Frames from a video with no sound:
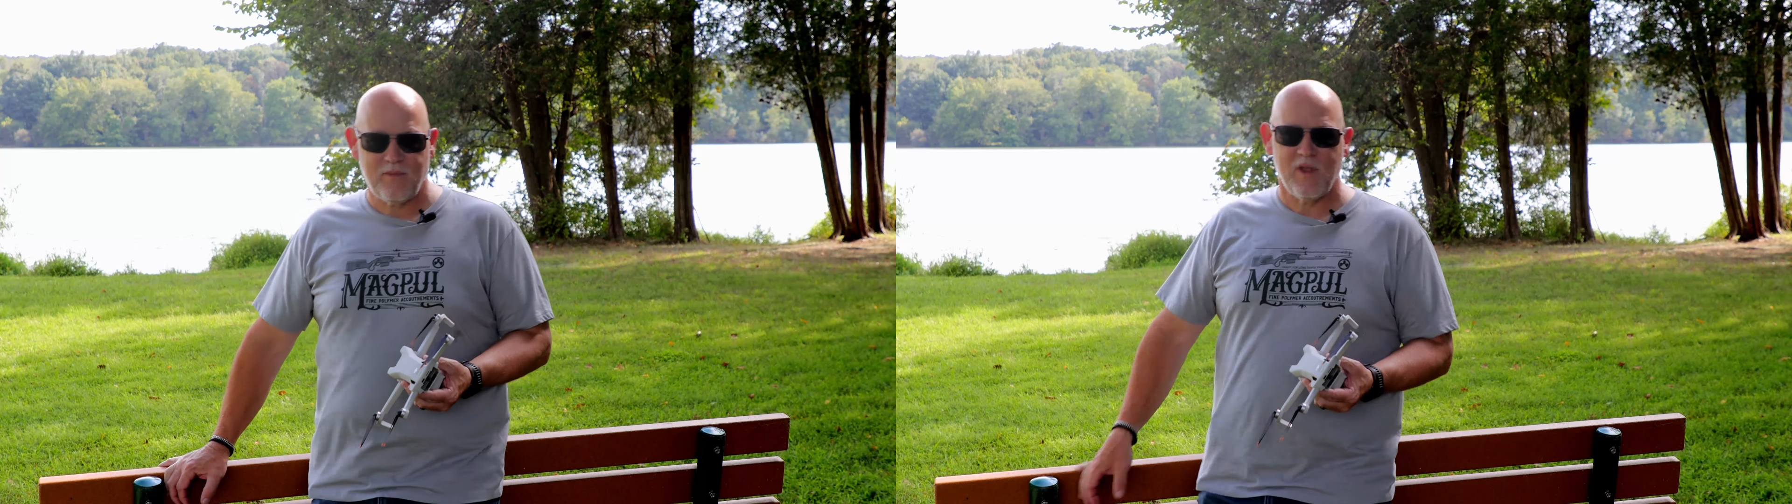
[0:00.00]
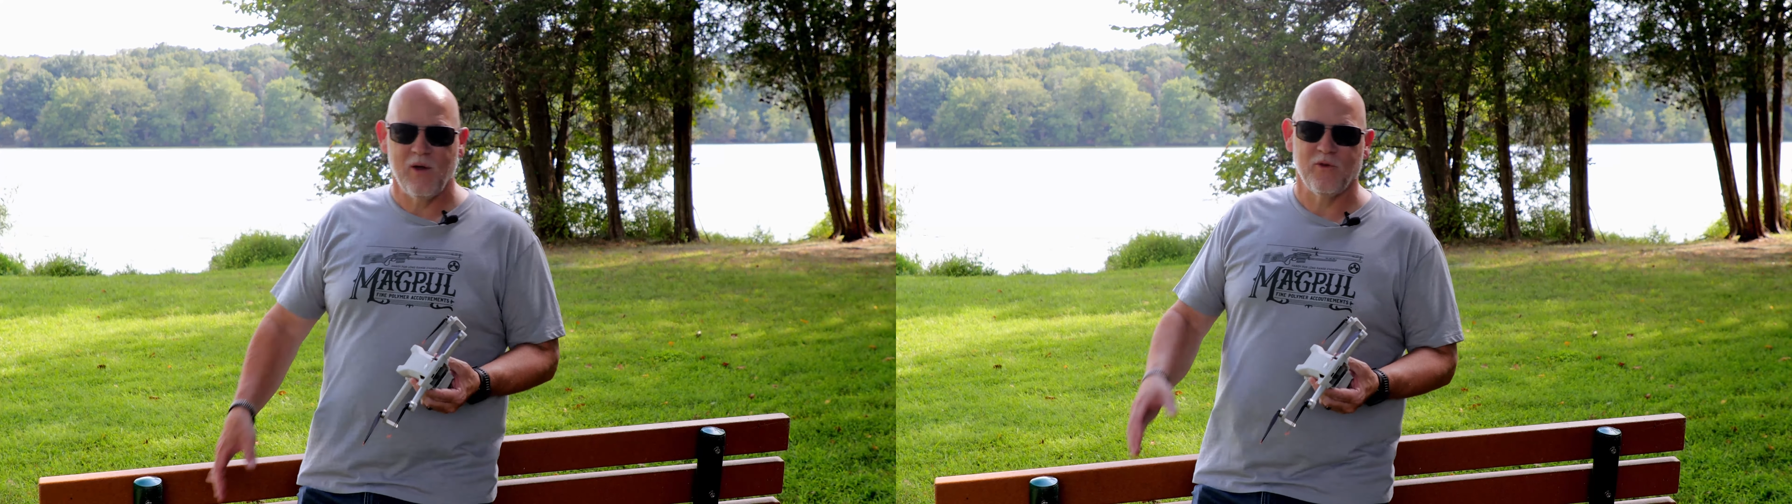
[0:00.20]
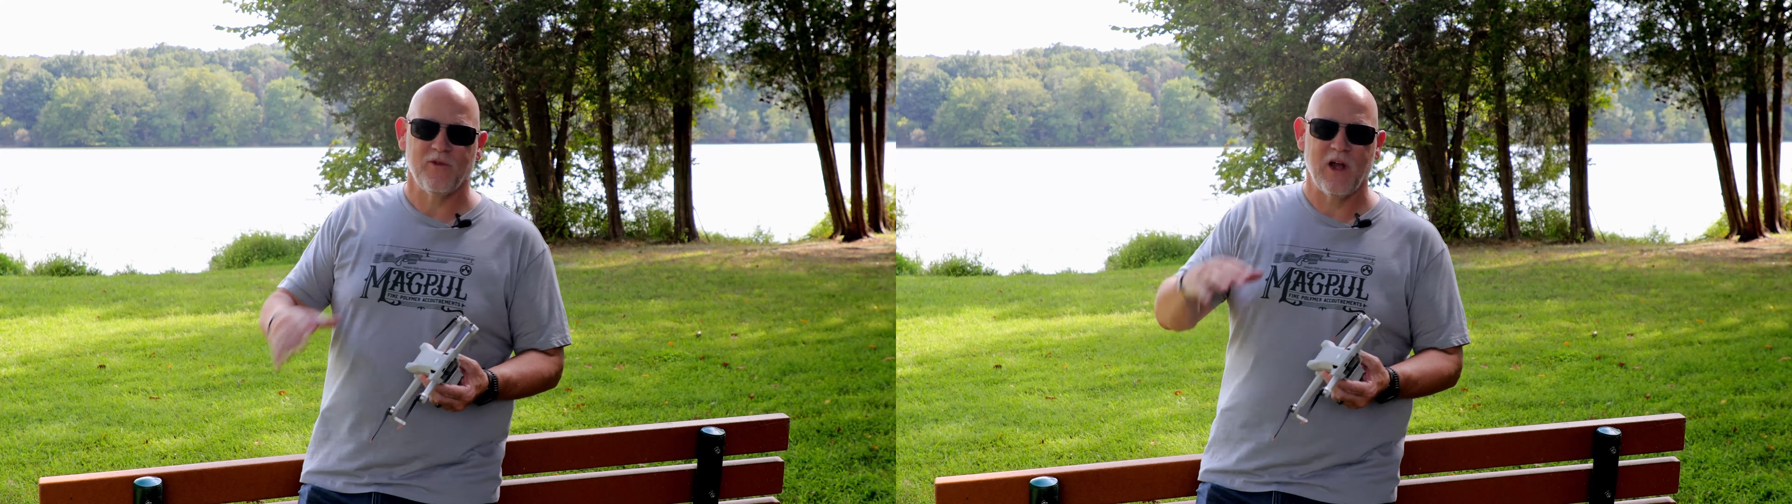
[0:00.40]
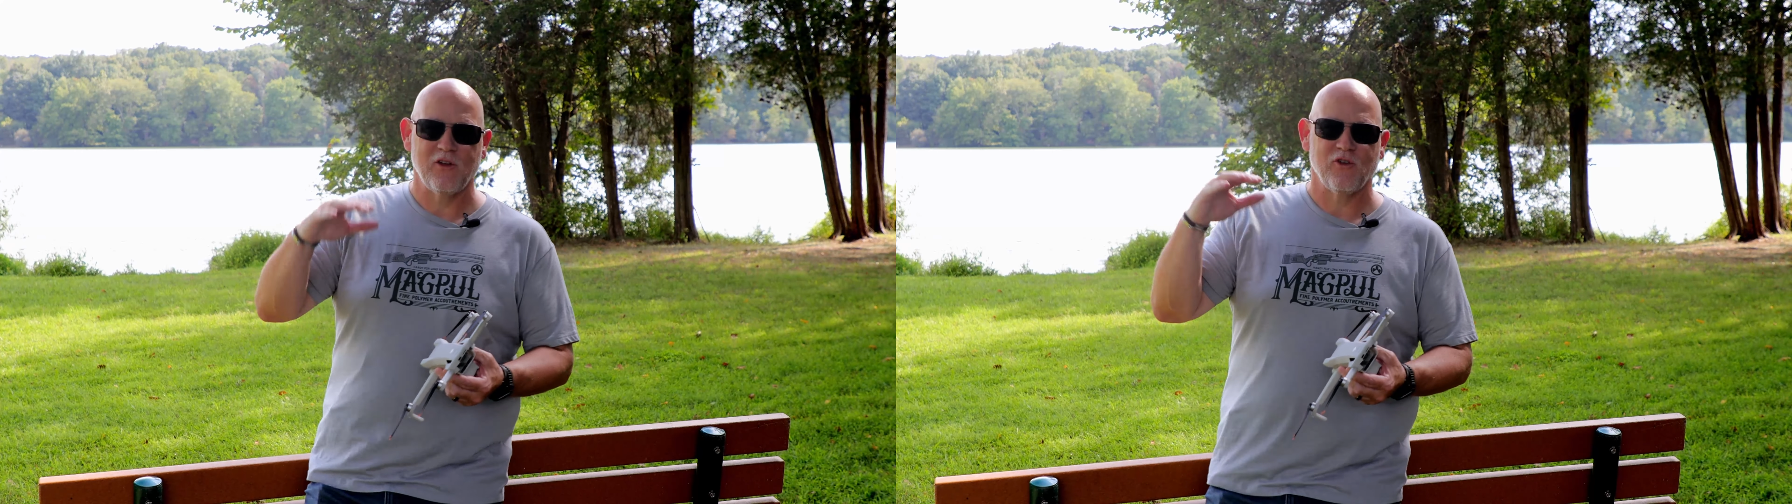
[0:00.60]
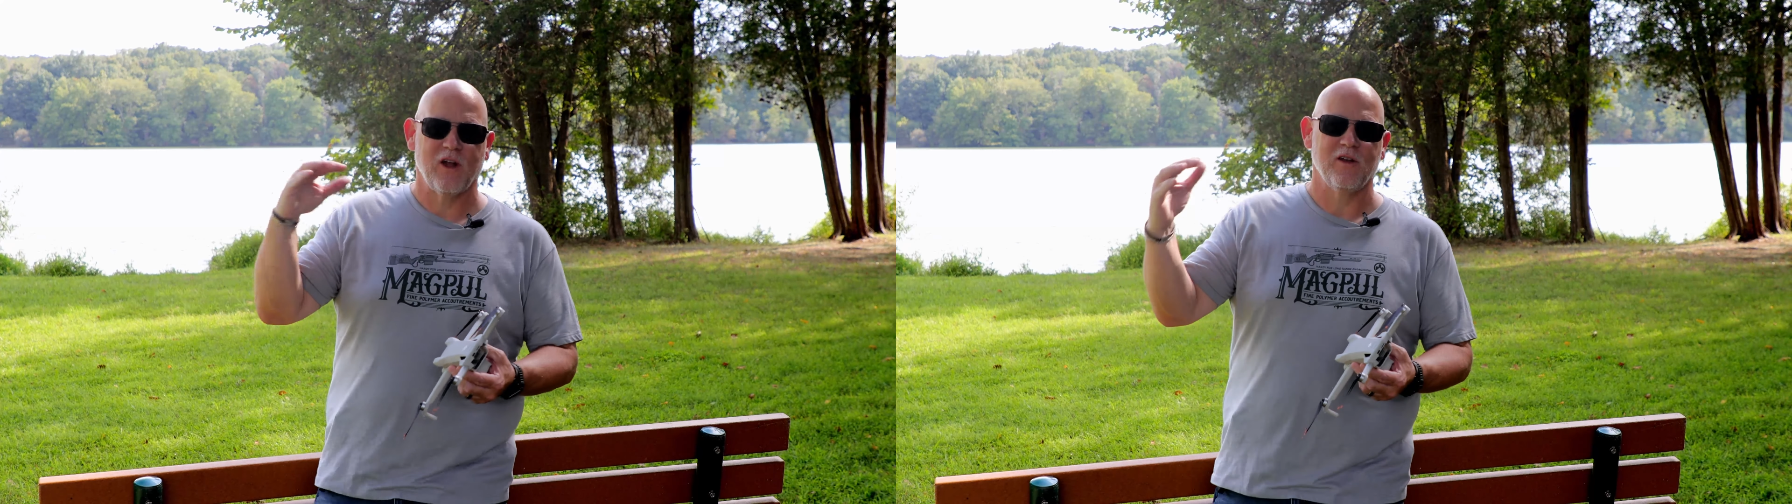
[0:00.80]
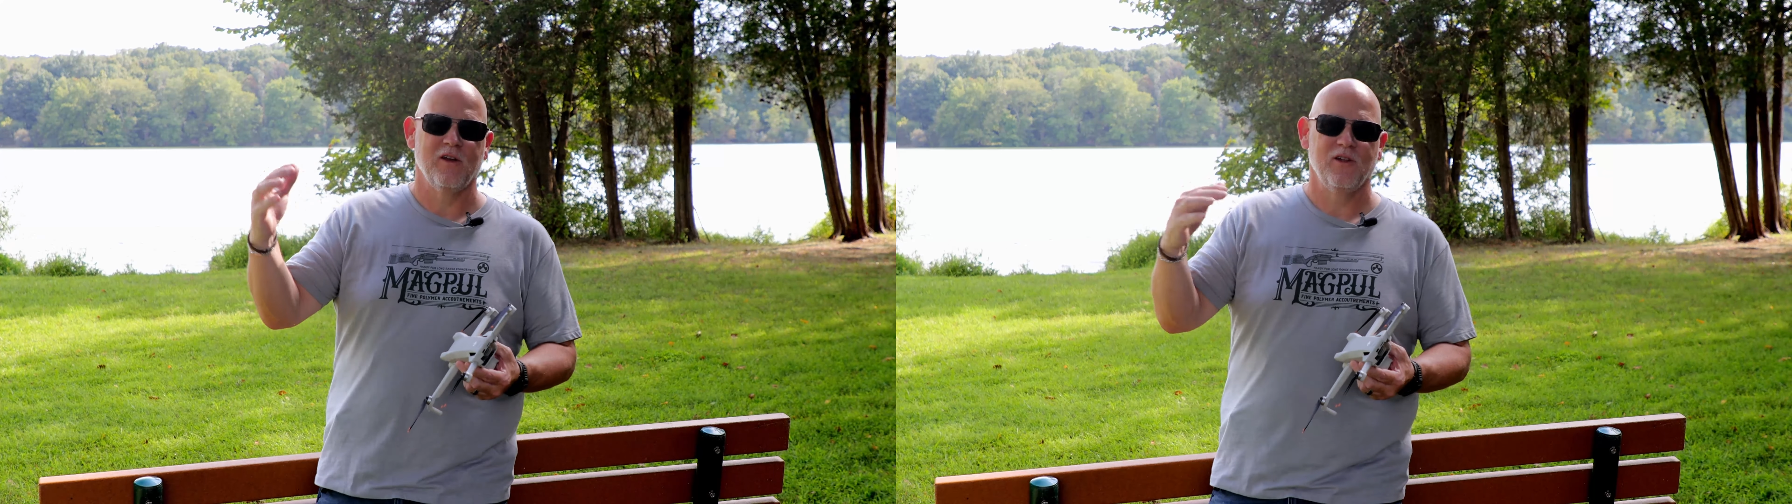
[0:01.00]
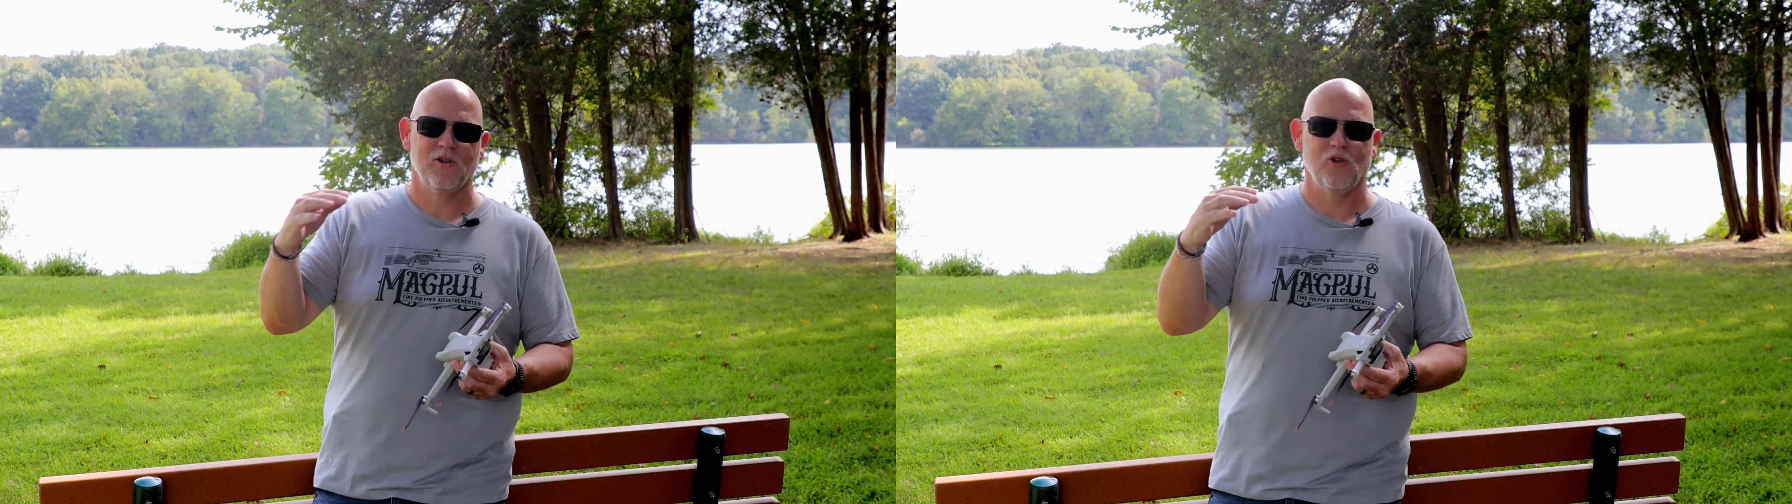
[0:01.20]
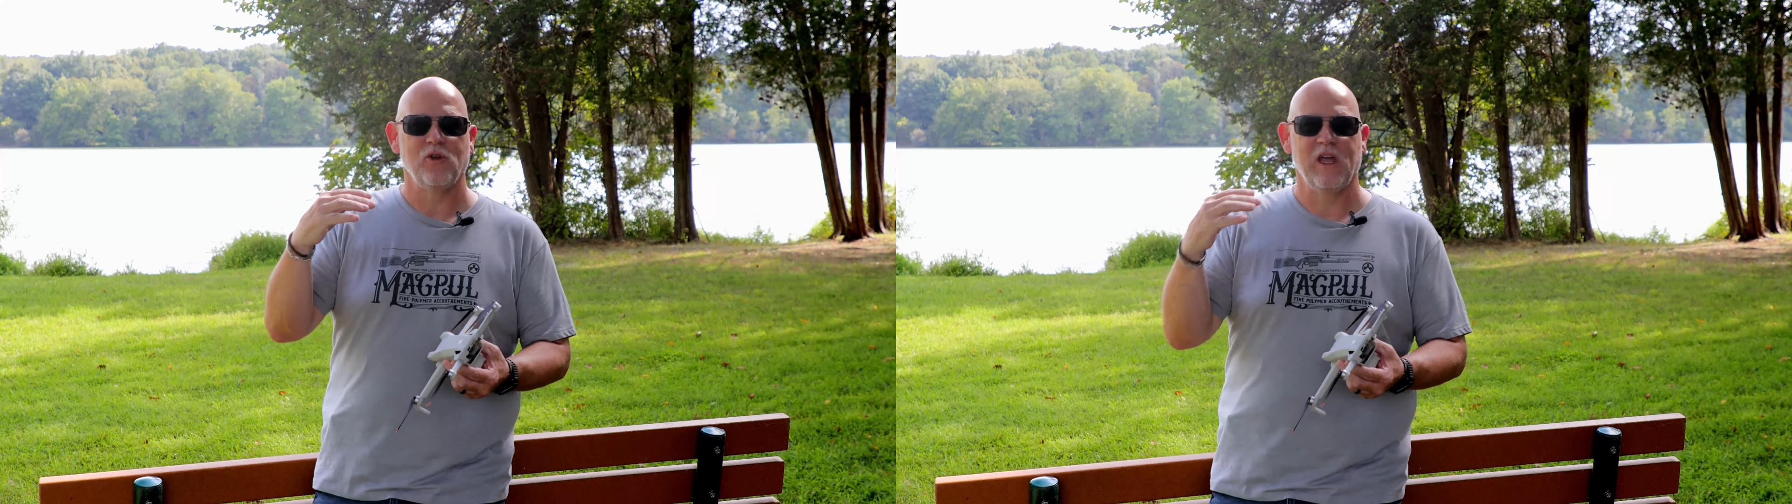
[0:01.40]
I was flying trying to
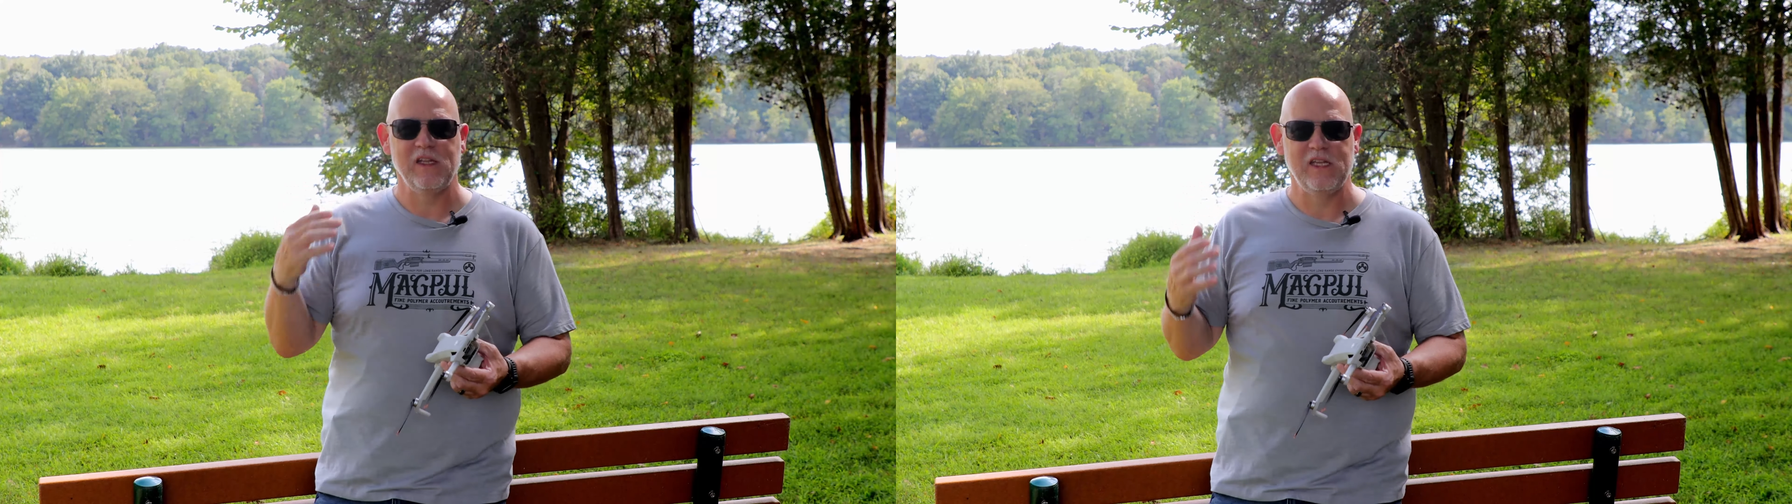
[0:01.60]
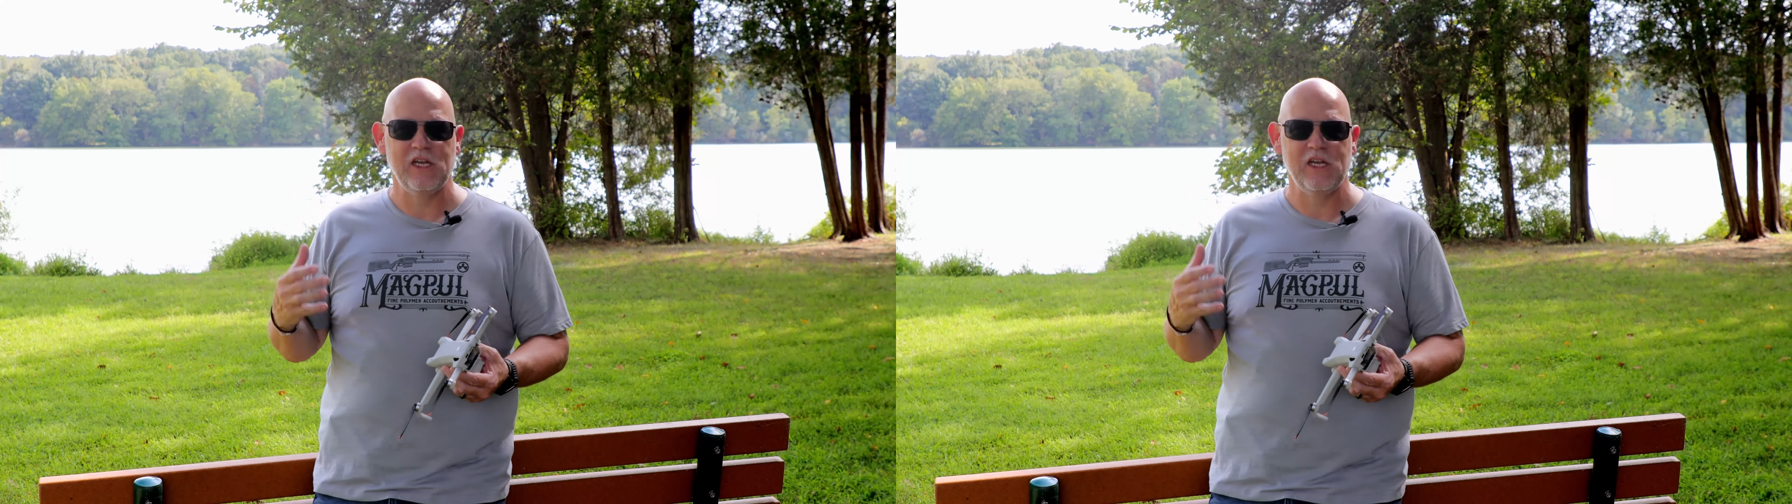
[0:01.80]
locate